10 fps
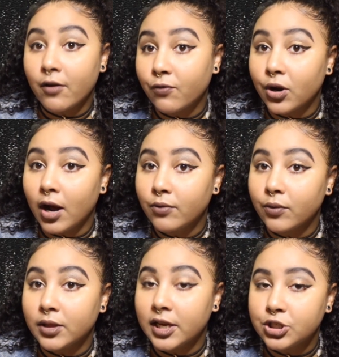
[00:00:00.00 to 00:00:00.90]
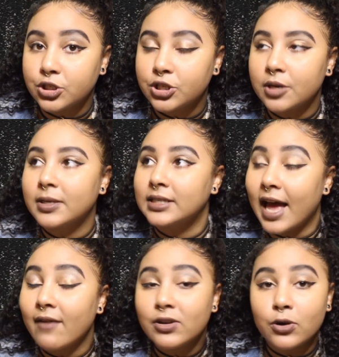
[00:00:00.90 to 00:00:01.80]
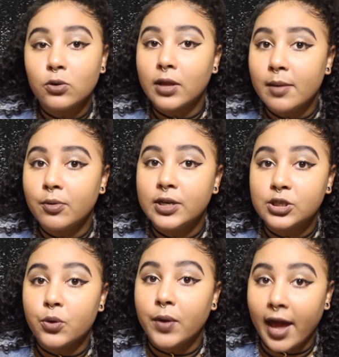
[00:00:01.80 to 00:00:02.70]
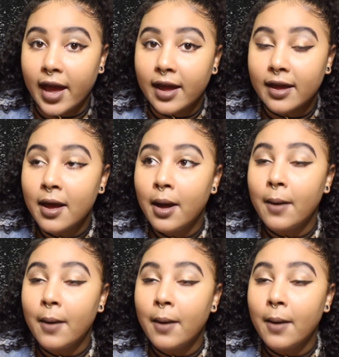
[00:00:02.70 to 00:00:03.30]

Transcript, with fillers: effort of a relationship because having no label is okay